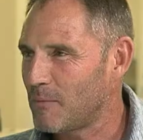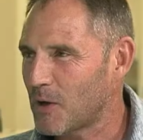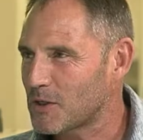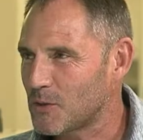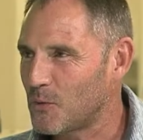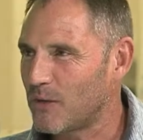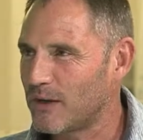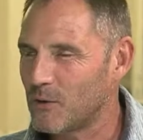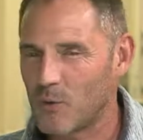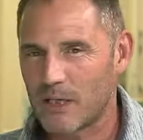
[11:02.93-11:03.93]
not too worried
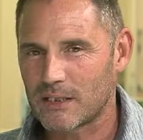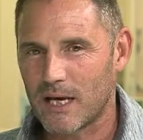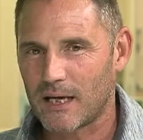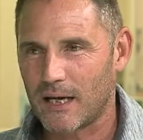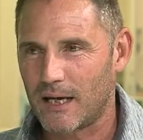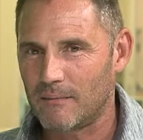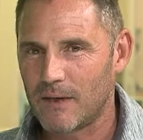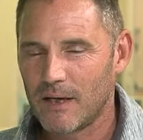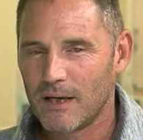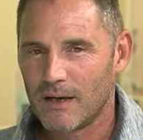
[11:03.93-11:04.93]
who wins that game.
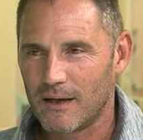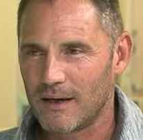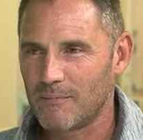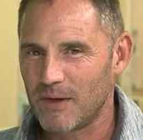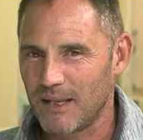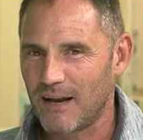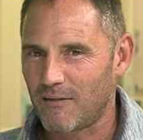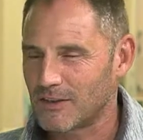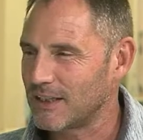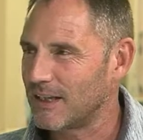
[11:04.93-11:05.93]
Yeah. Uh, but then
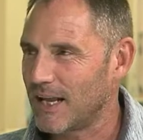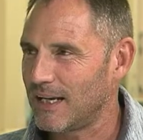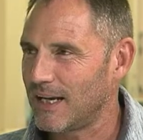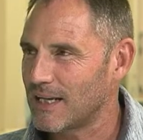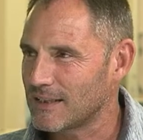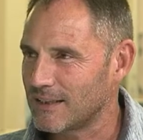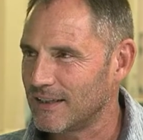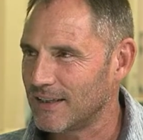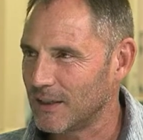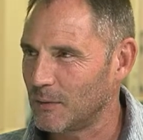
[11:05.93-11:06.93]
obviously, then it gets
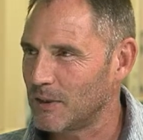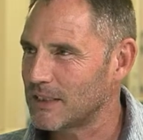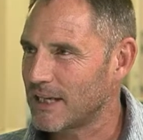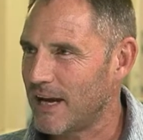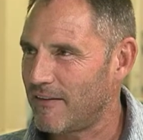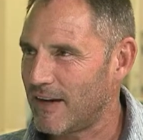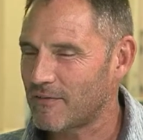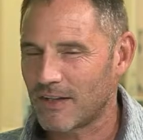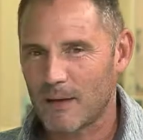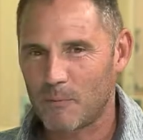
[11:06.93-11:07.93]
a, uh, a little bit scary
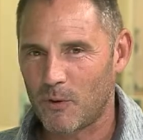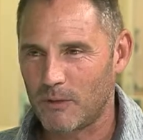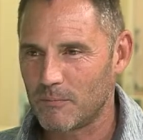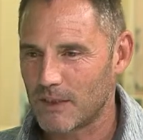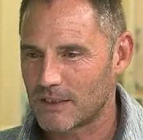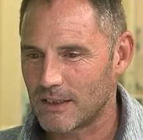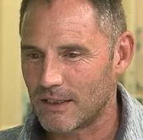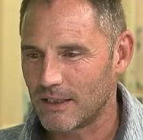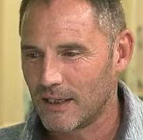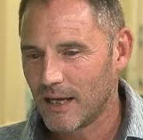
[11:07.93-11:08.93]
after that point. Yeah. But
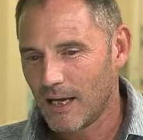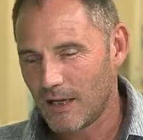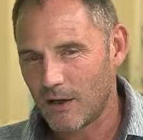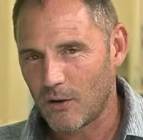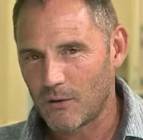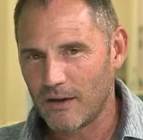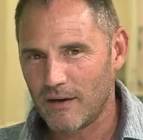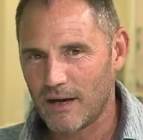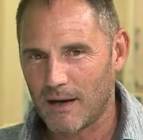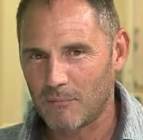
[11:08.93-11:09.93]
uh, you know,
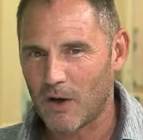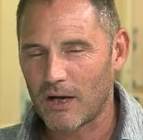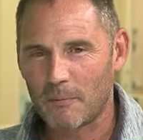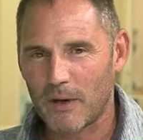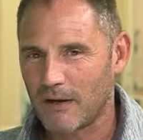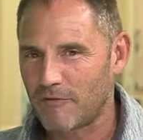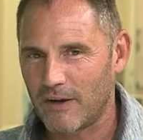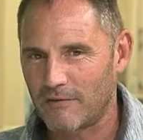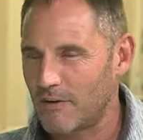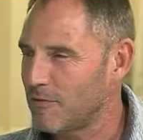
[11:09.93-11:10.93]
it, I'm not going to pick a
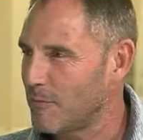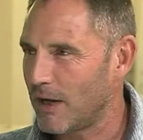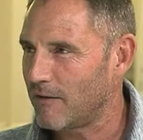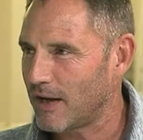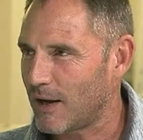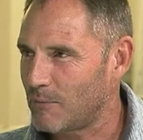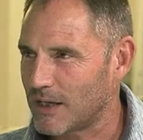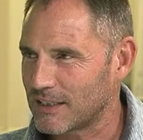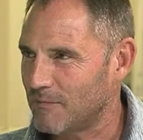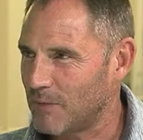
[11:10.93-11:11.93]
favourite from here on out
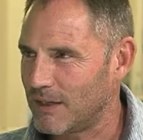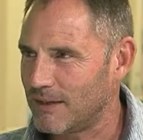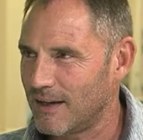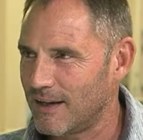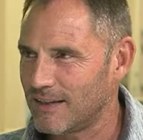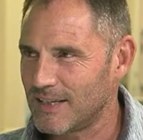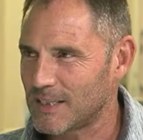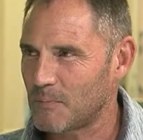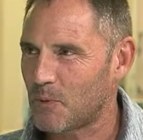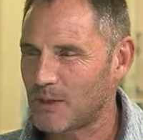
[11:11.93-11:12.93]
because I've been uh,
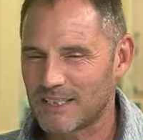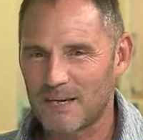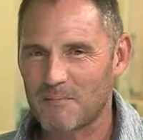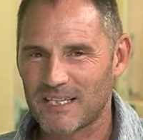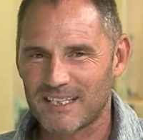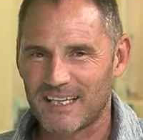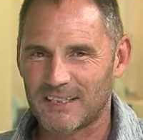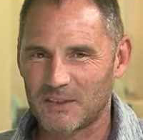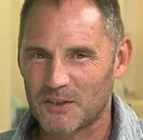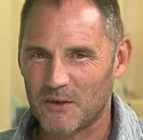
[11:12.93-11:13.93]
disappointed in my
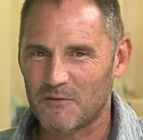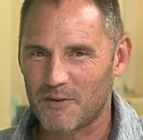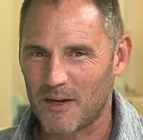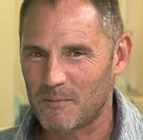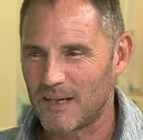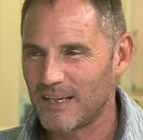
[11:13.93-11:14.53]
selection so far. But